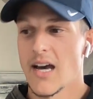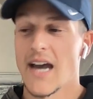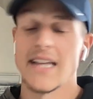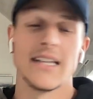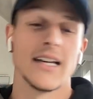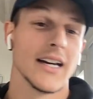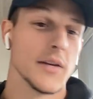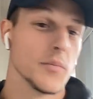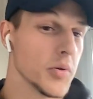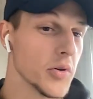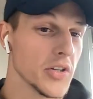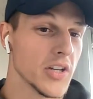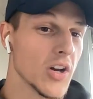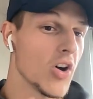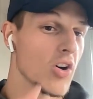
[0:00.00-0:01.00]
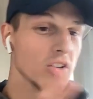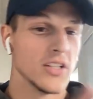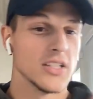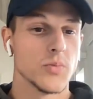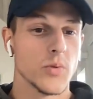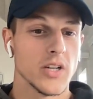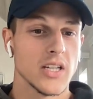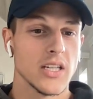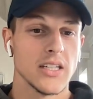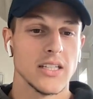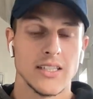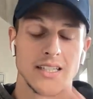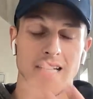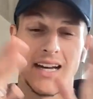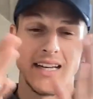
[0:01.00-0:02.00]
I, I put all this work
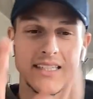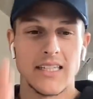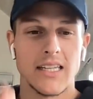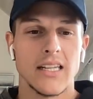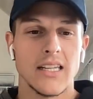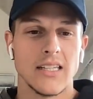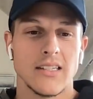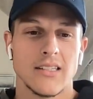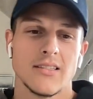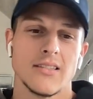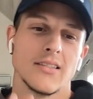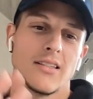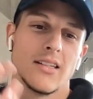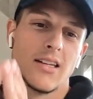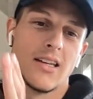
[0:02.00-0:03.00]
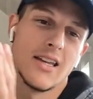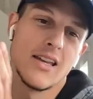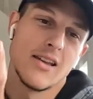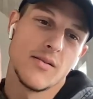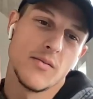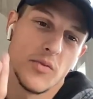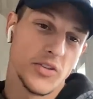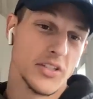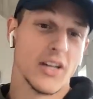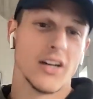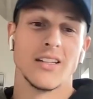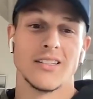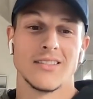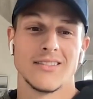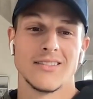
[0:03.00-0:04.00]
in, I did it, we're
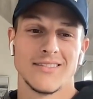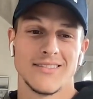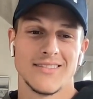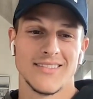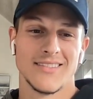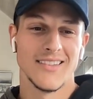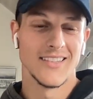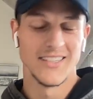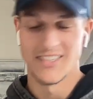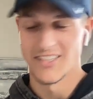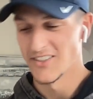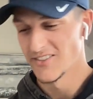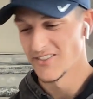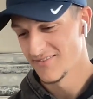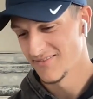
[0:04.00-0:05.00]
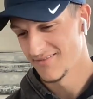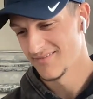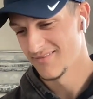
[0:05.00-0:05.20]
done, you know.